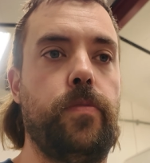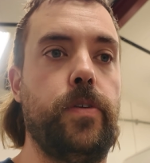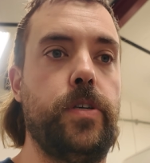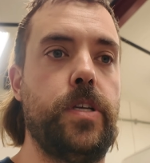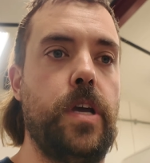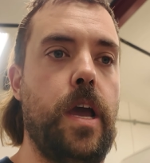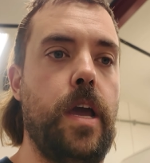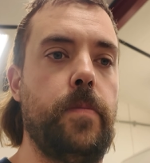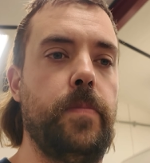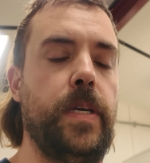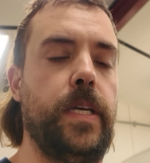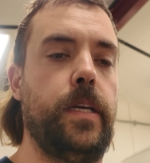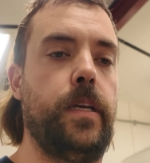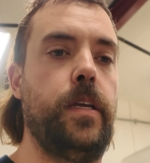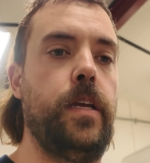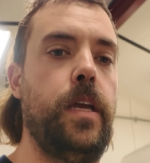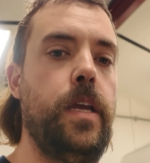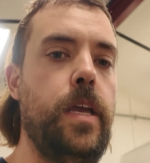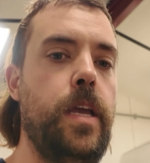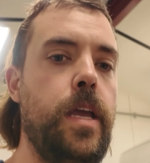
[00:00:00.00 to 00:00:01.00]
for timing
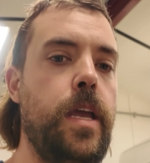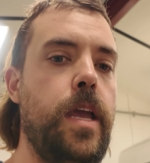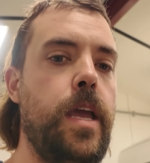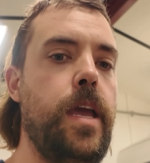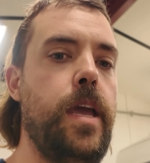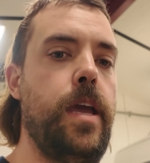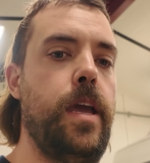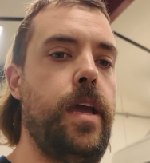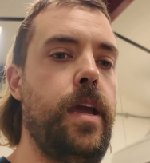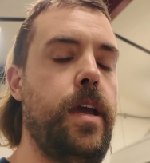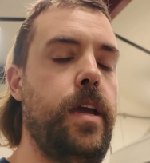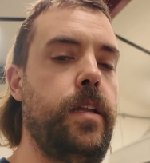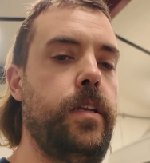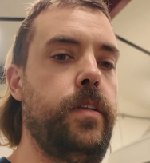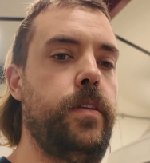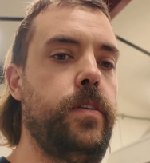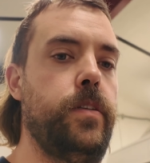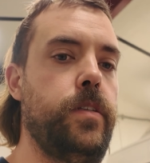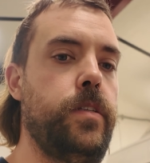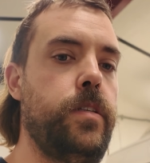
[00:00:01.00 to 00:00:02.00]

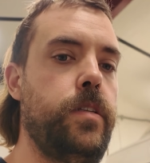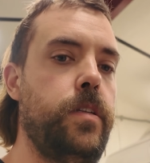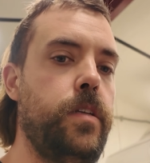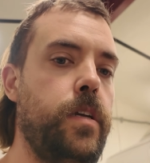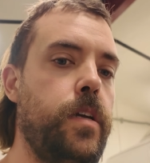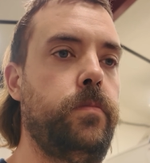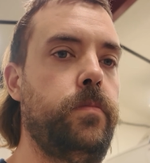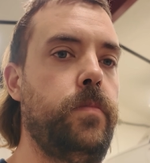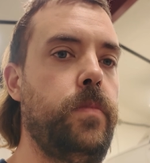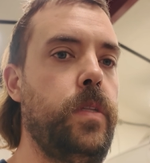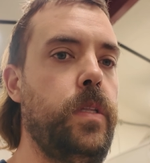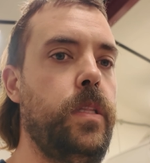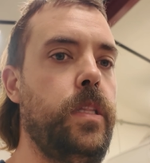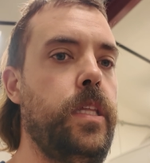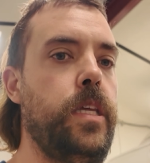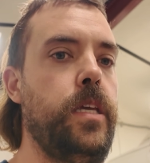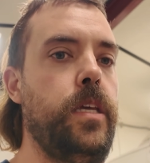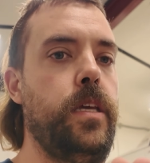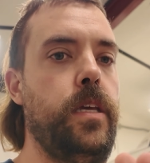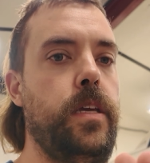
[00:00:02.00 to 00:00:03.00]
and
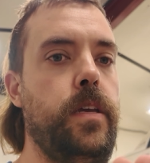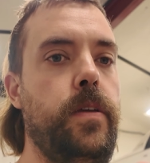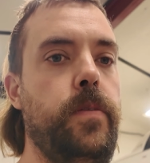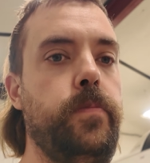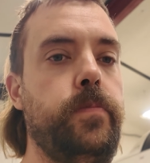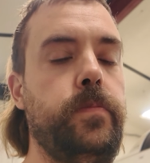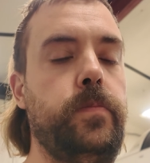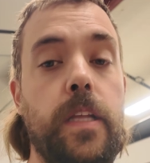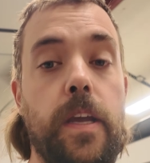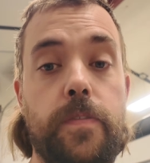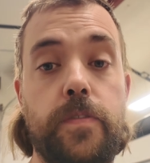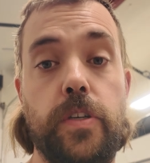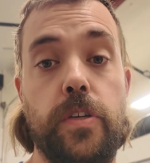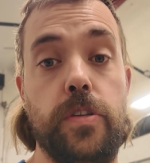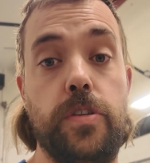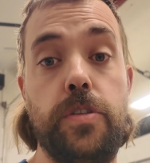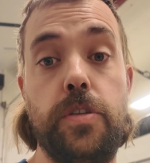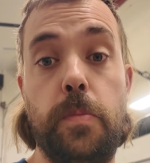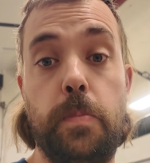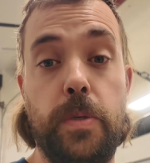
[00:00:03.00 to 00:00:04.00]
the lifter
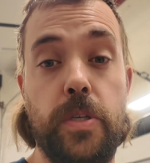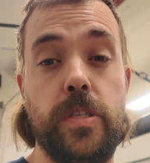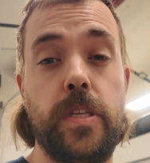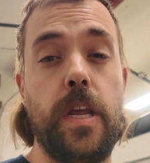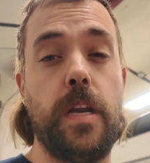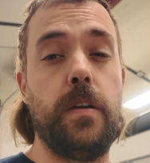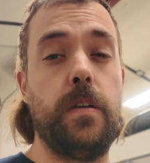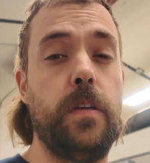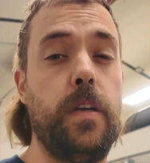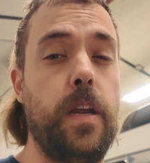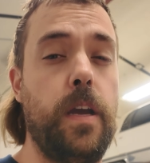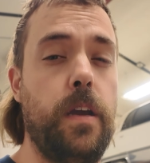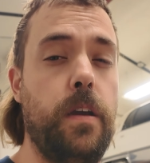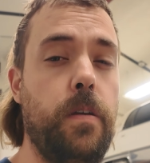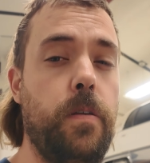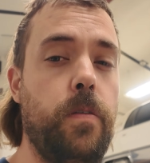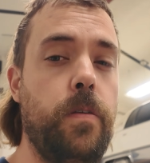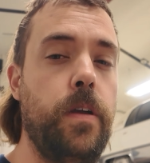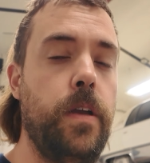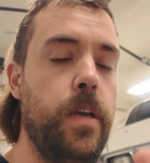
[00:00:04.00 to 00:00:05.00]
is super centered
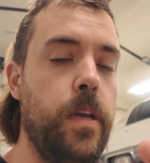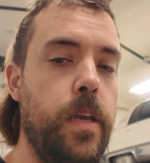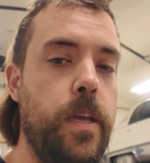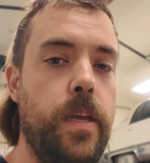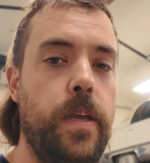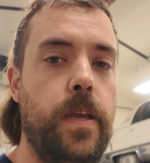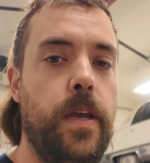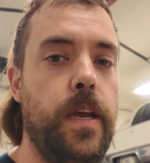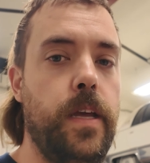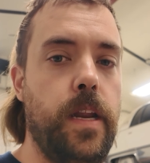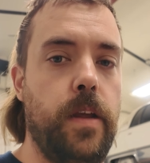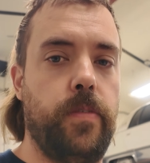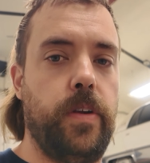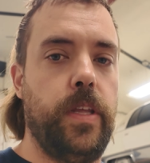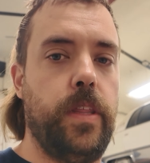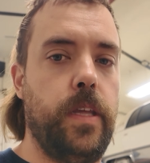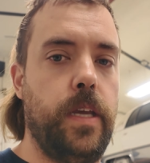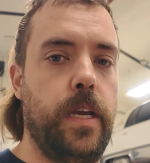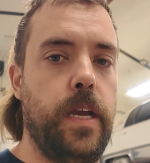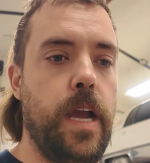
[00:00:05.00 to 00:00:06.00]
now and
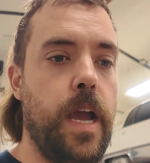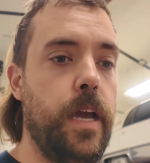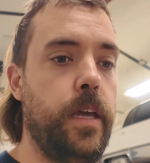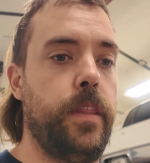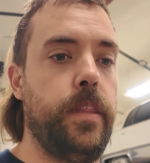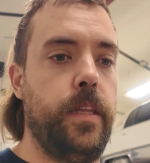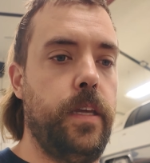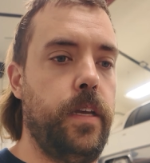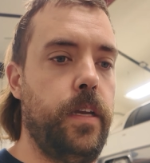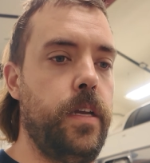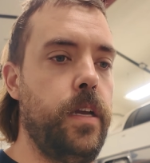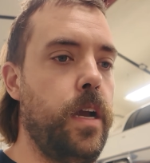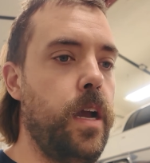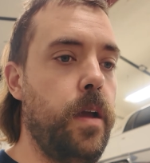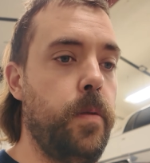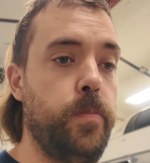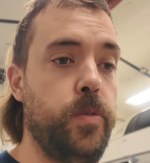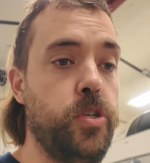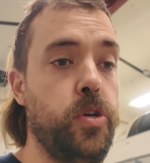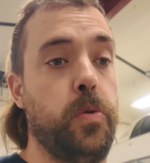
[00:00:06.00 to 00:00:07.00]
everything, I think
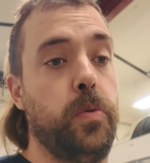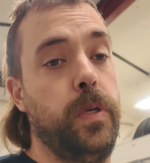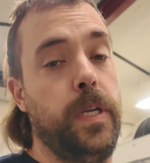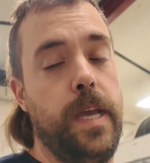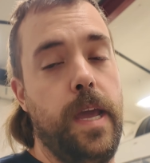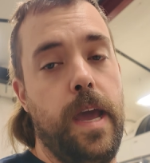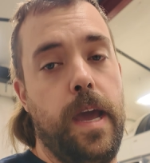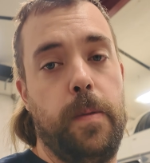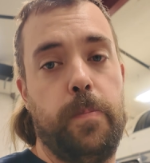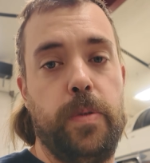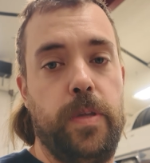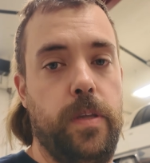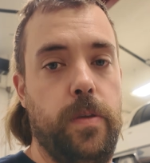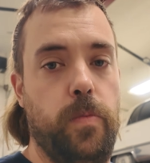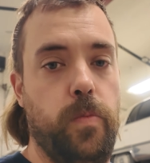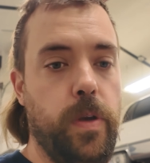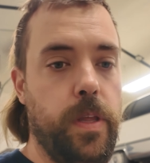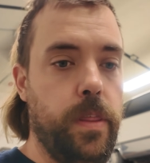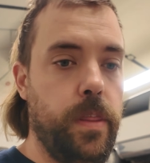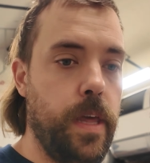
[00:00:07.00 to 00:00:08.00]
I'm totally happy
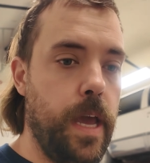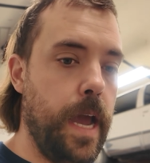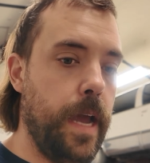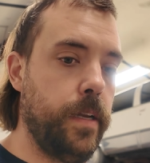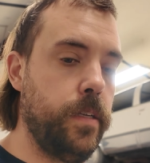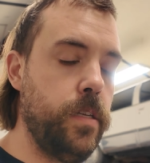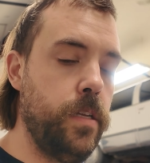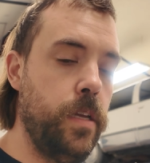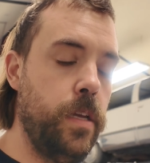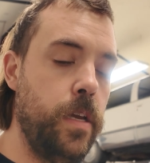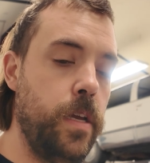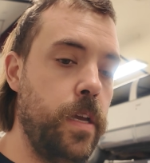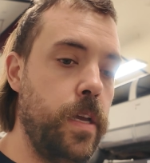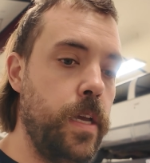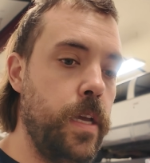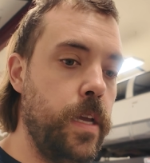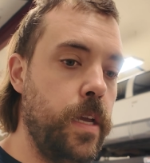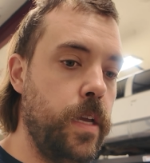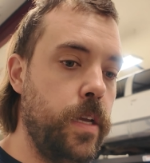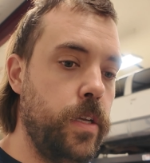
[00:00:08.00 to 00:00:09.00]
with that.
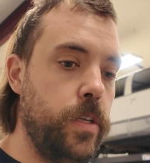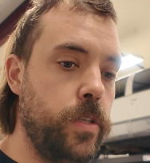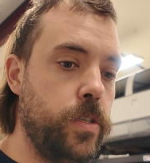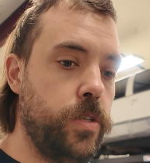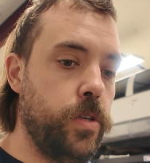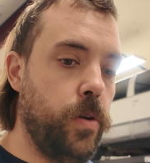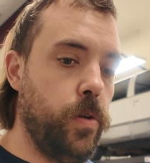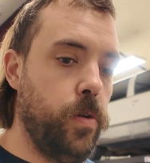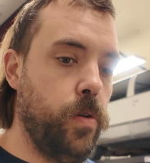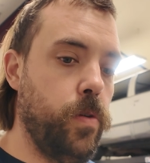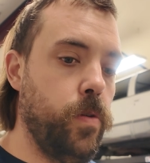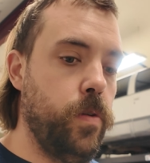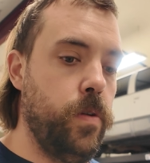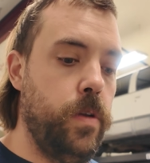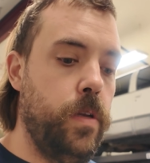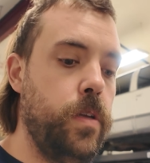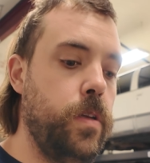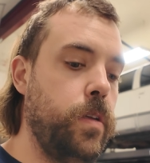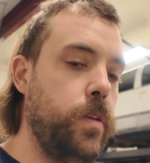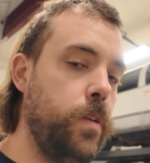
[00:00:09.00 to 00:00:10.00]

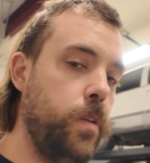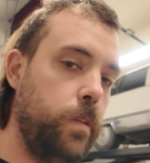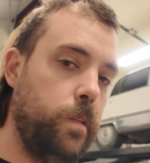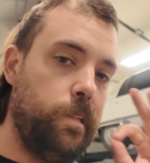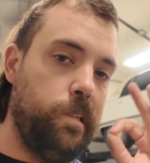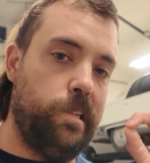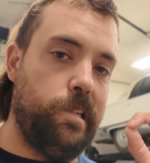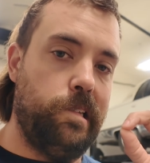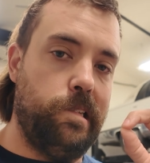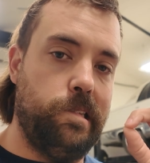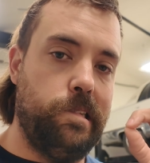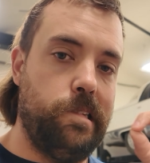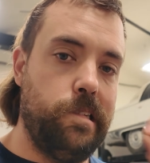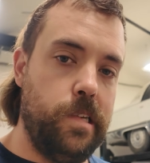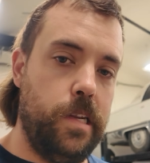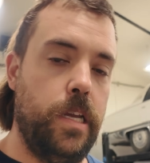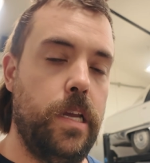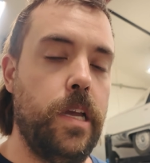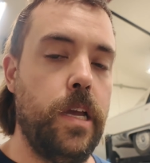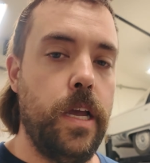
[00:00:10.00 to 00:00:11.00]
So
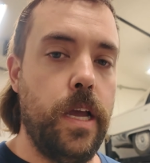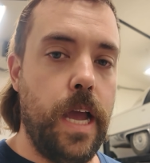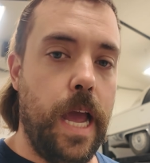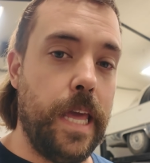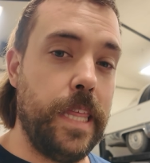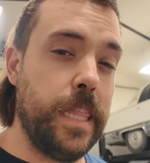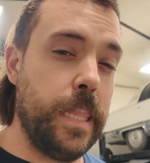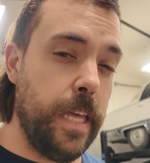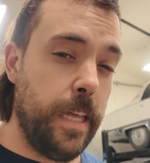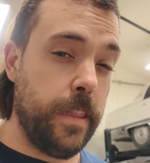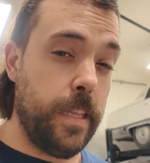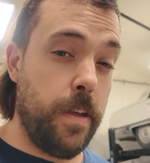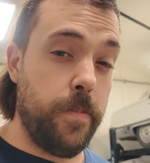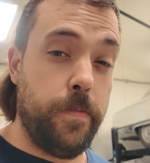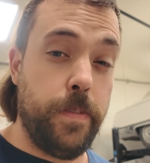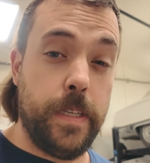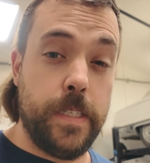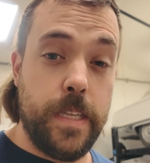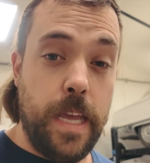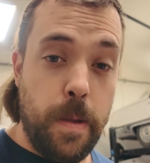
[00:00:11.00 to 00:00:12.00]
I think
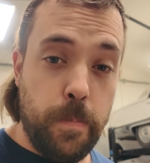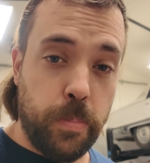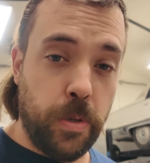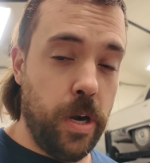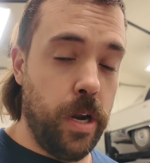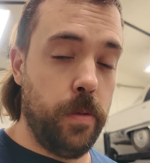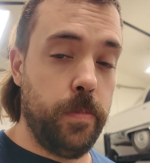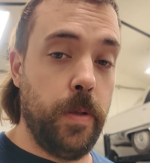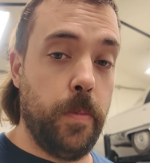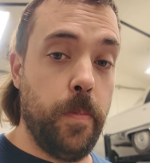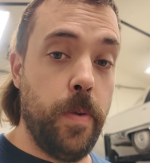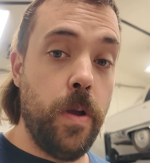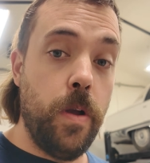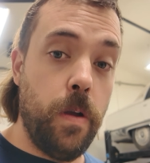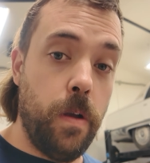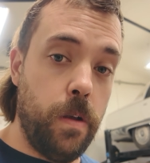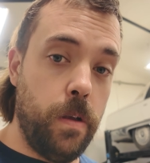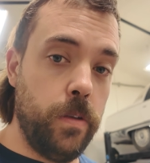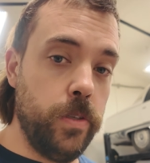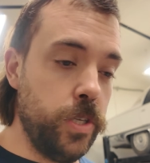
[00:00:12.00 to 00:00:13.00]
that fixed that problem.
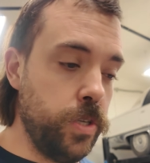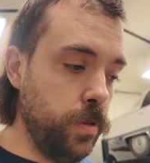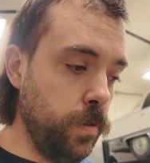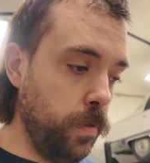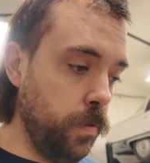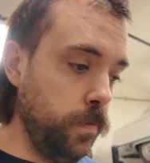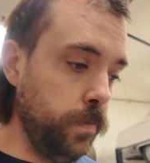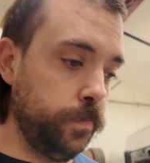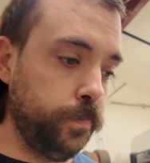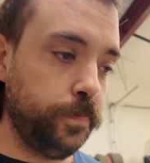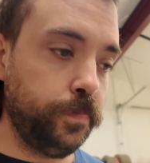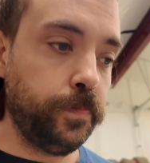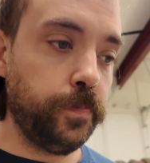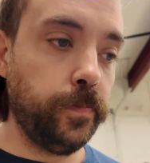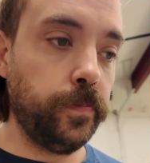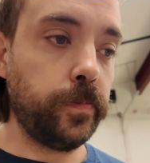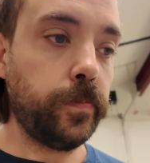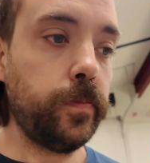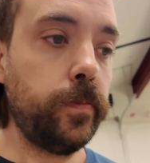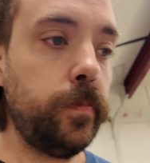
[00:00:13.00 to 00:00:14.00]
Also,
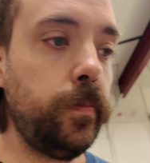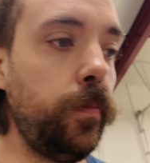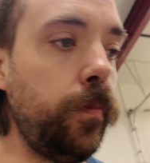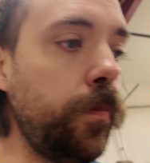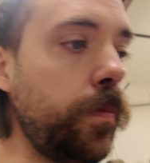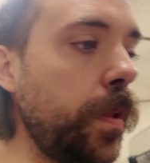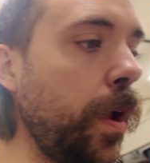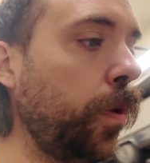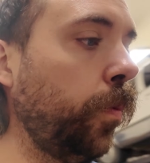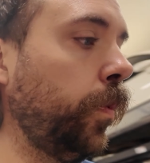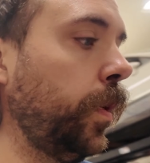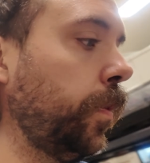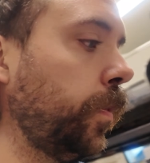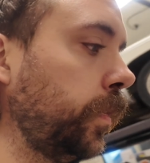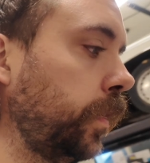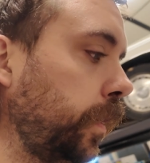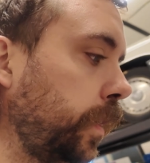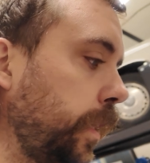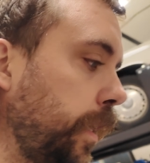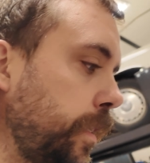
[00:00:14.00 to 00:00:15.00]
we
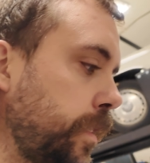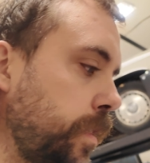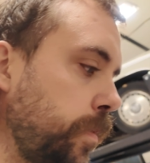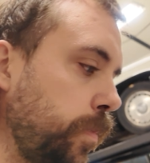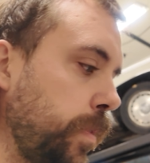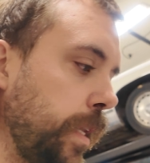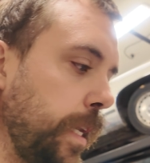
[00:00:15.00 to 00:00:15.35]
were looking at some